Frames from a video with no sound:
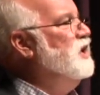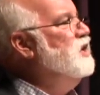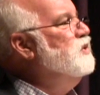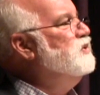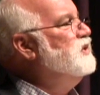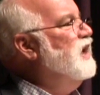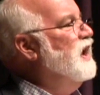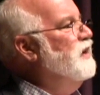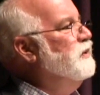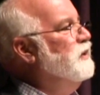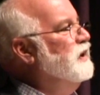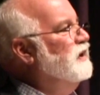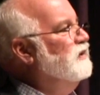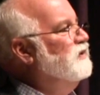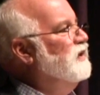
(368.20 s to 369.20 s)
huge
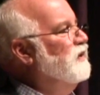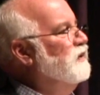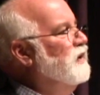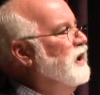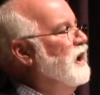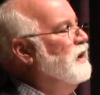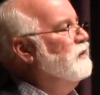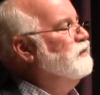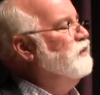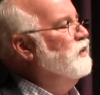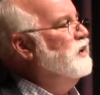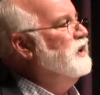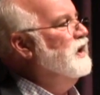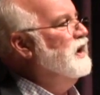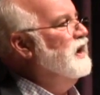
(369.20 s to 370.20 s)
gathering in Southern
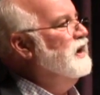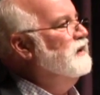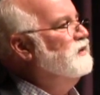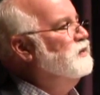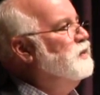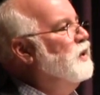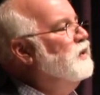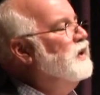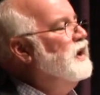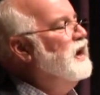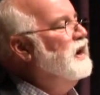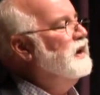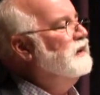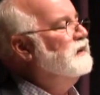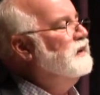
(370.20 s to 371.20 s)
California, and I had spoken
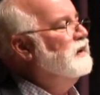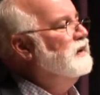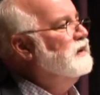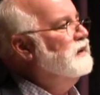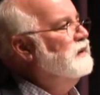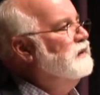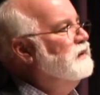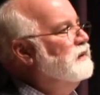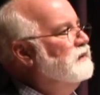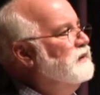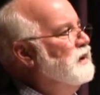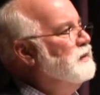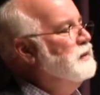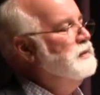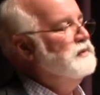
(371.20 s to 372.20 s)
at it uh, the
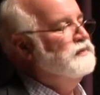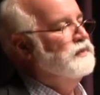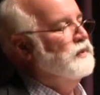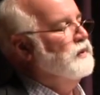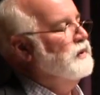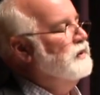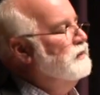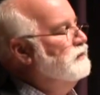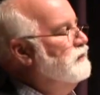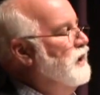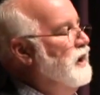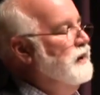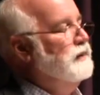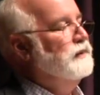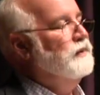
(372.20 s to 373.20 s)
summer before.
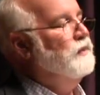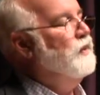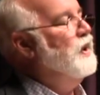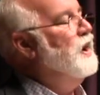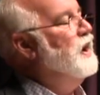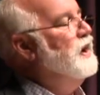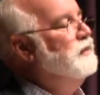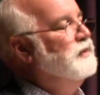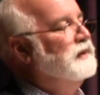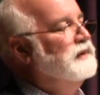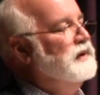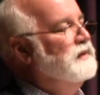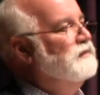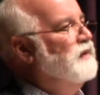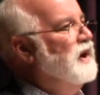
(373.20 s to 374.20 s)
I don't know why, but
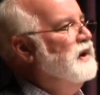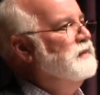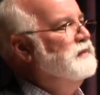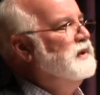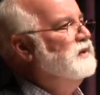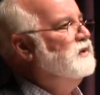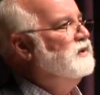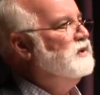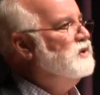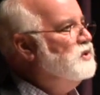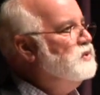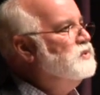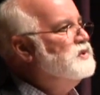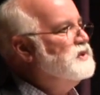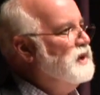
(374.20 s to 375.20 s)
they invited me
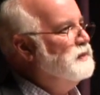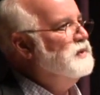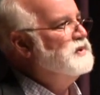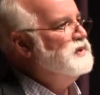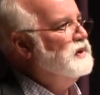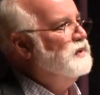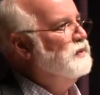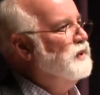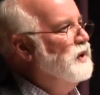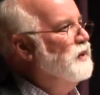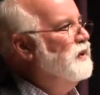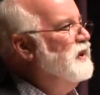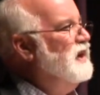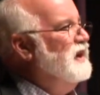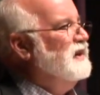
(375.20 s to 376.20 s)
two summers in a
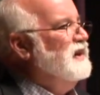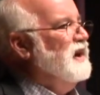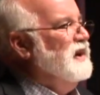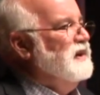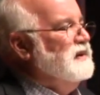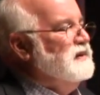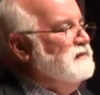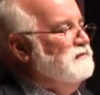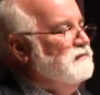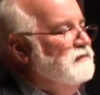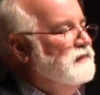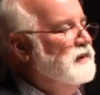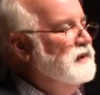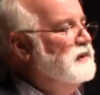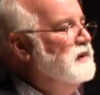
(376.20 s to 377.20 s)
row, and that kind of
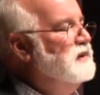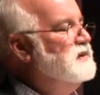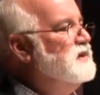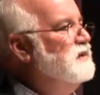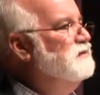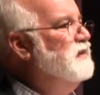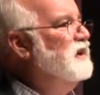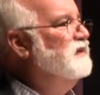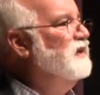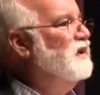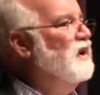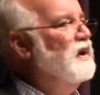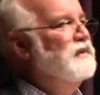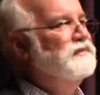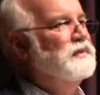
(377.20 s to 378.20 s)
uh, it makes it
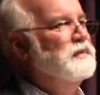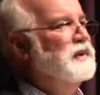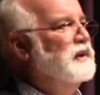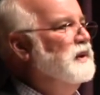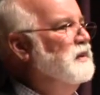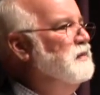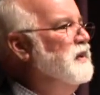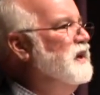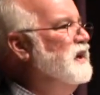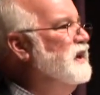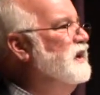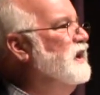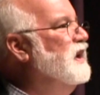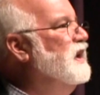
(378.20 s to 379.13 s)
hard for me a little bit. And